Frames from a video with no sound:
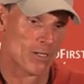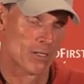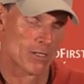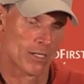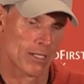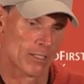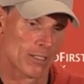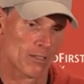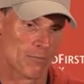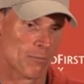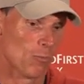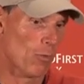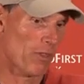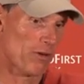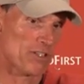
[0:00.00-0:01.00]
You know,
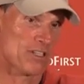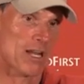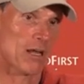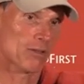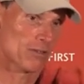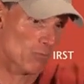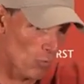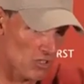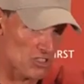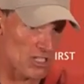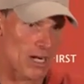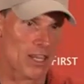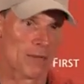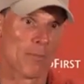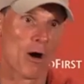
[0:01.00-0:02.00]
whether it's on one
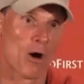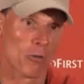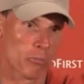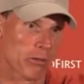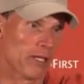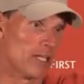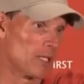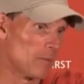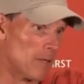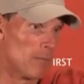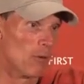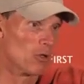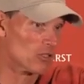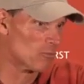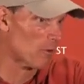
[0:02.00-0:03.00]
side of the ball and playing them at
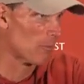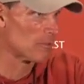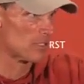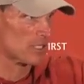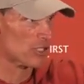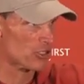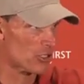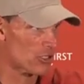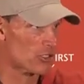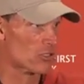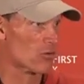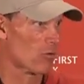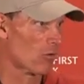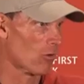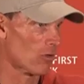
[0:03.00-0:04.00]
multiple
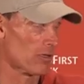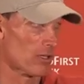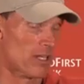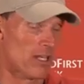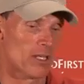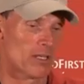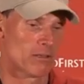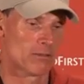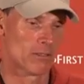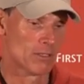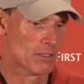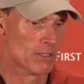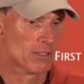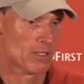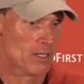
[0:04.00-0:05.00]
positions, or again,
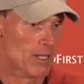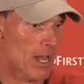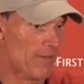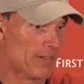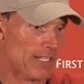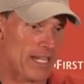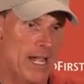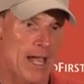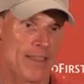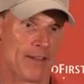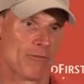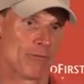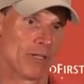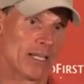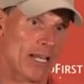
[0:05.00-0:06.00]
having a guy that
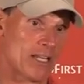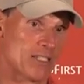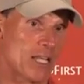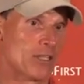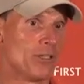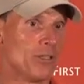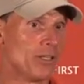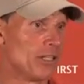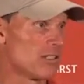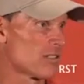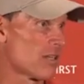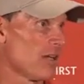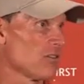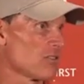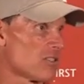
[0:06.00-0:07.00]
really has that unique
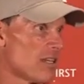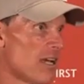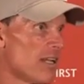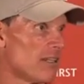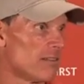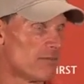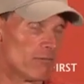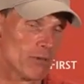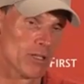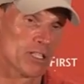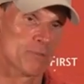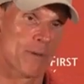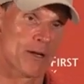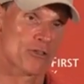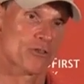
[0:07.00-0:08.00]
skill set, really
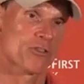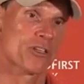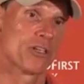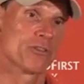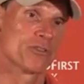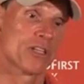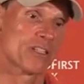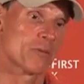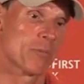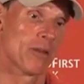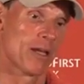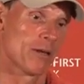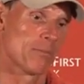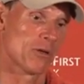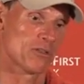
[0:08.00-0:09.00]
special skill set to
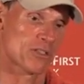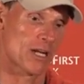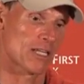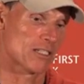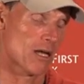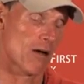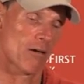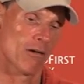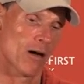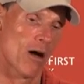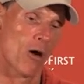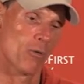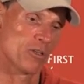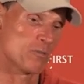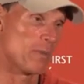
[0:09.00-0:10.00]
play on both sides, I'll
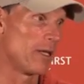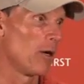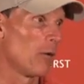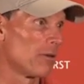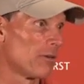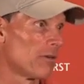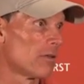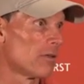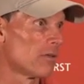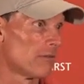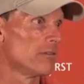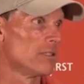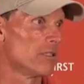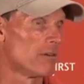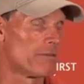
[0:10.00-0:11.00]
always be
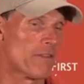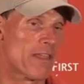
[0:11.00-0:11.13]
open, you know, for